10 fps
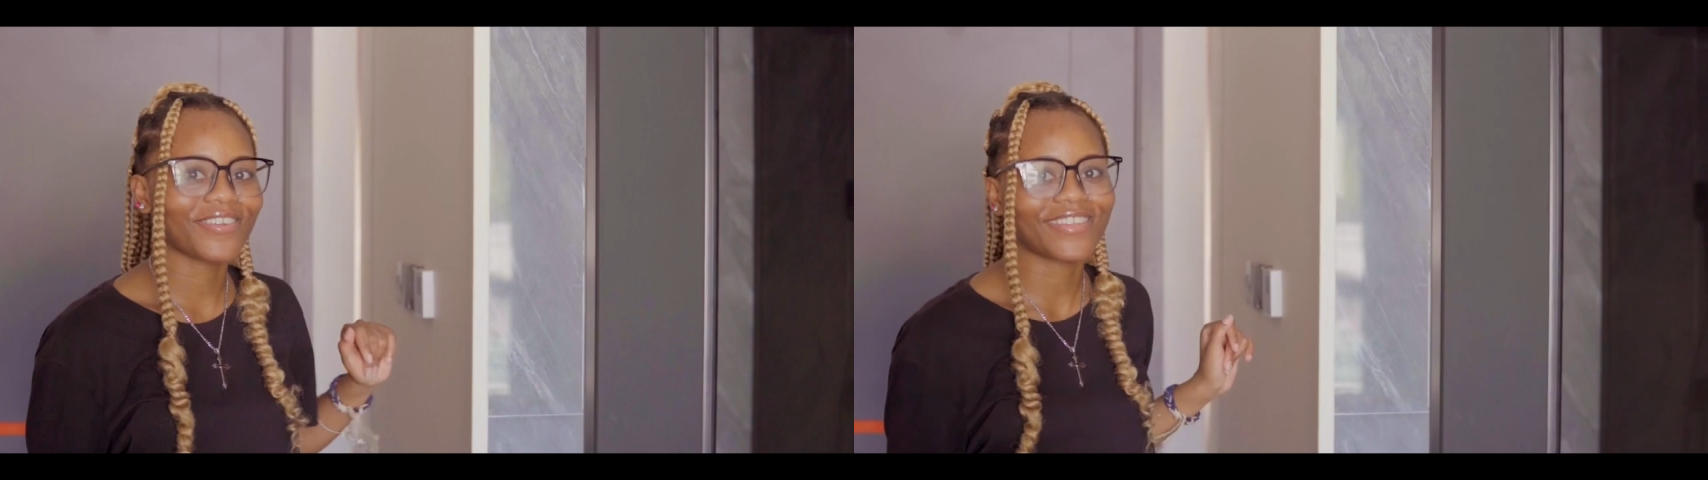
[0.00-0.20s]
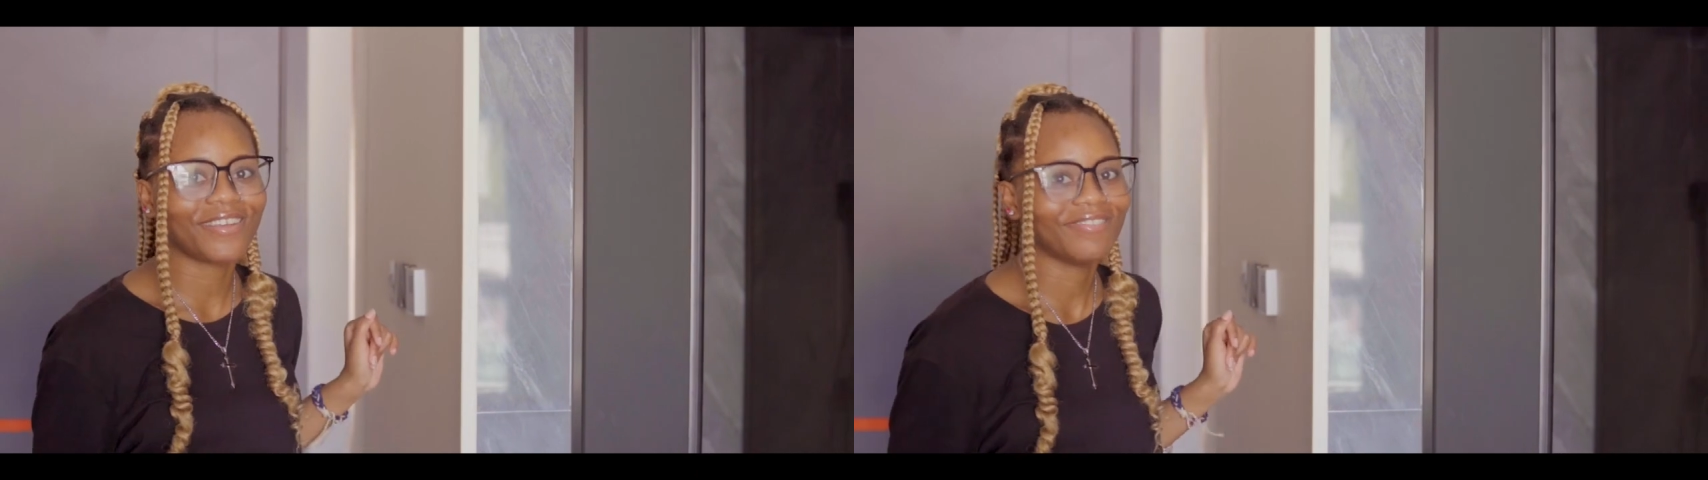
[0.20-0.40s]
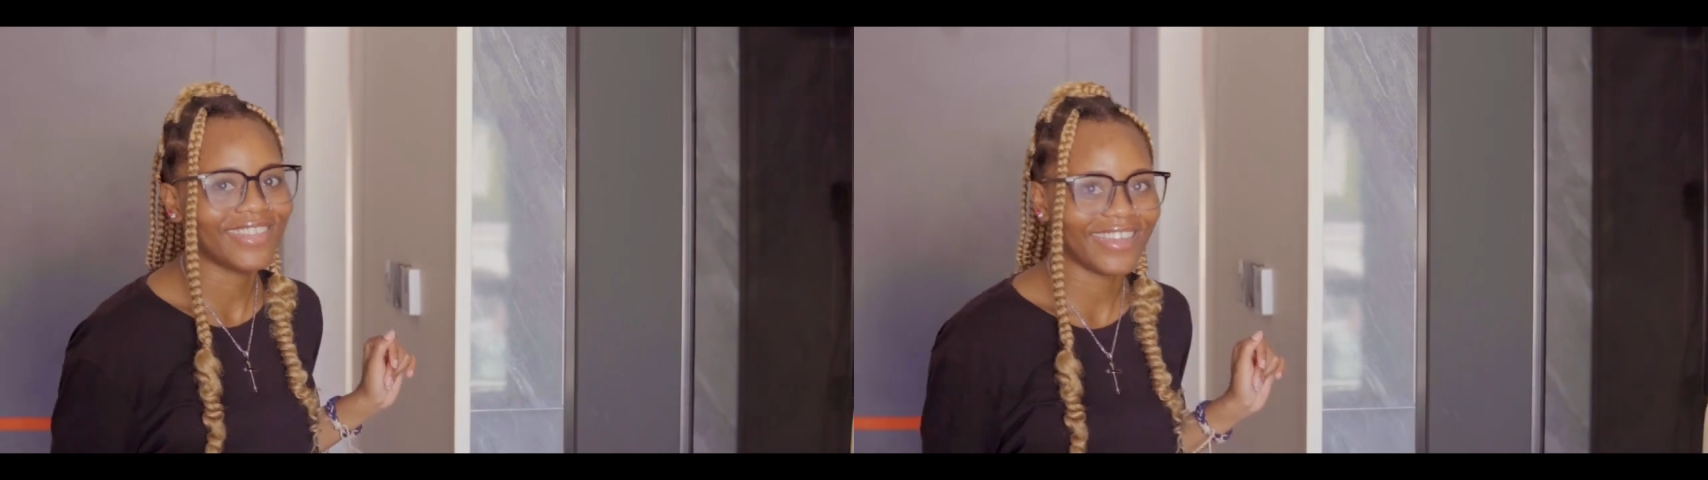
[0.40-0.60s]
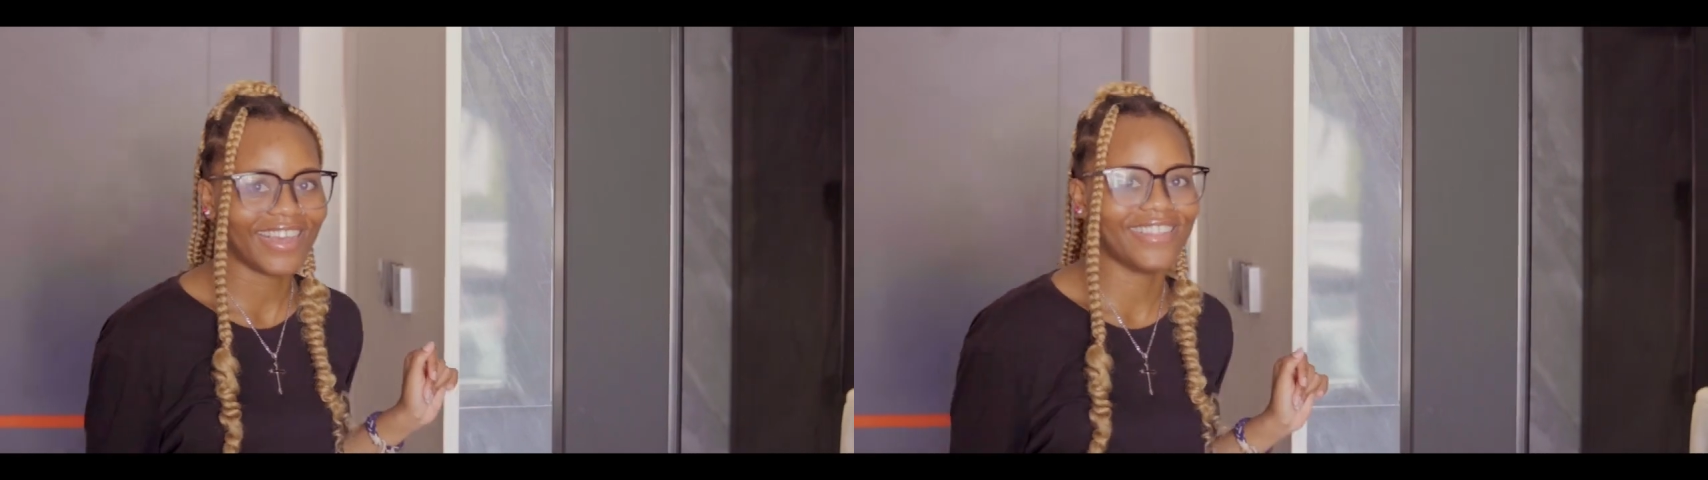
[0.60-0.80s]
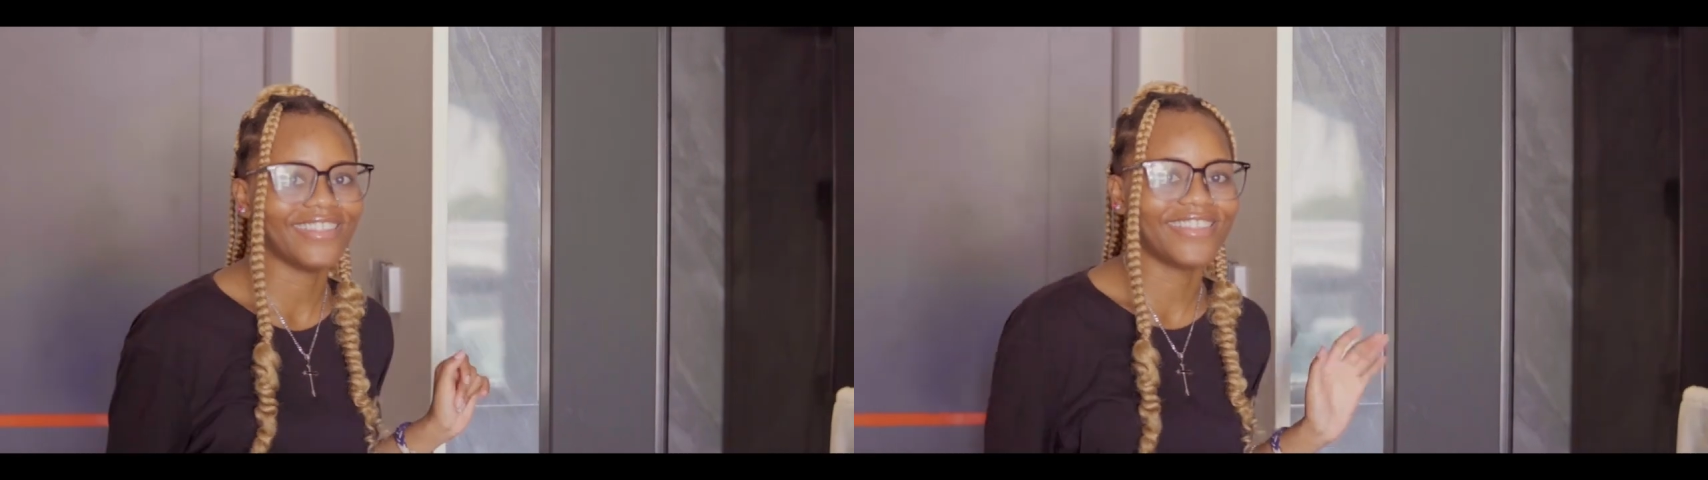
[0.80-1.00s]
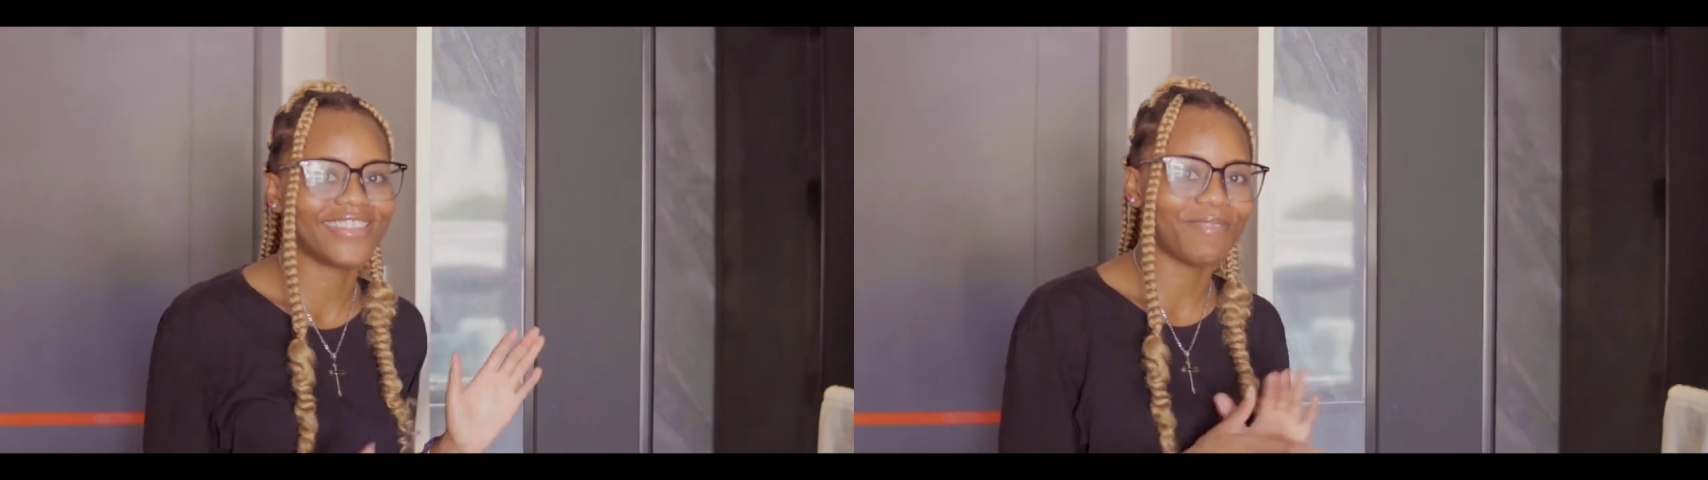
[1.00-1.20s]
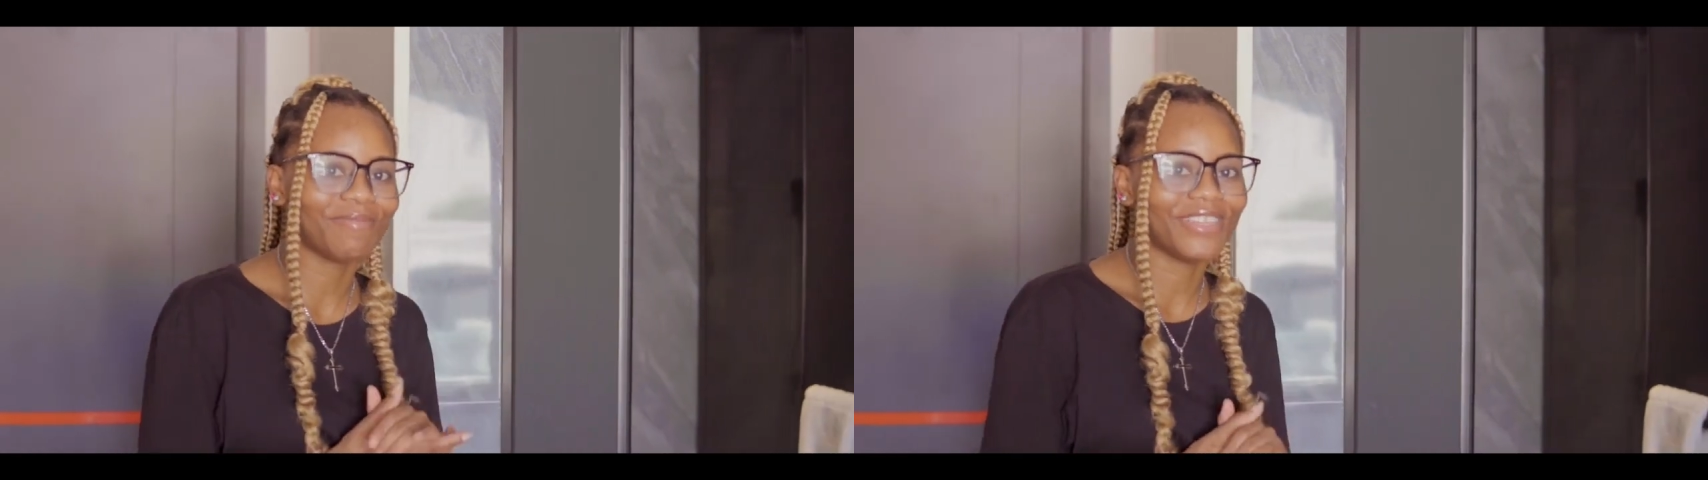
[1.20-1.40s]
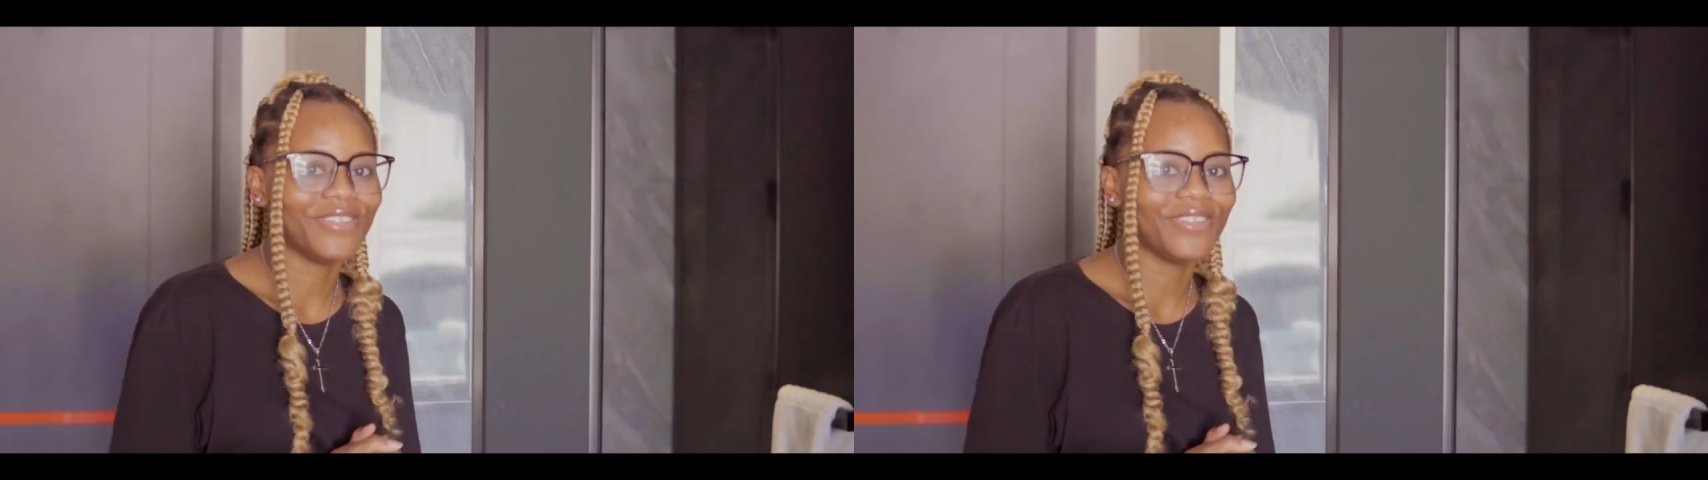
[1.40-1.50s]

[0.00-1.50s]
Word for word: something, I right? know something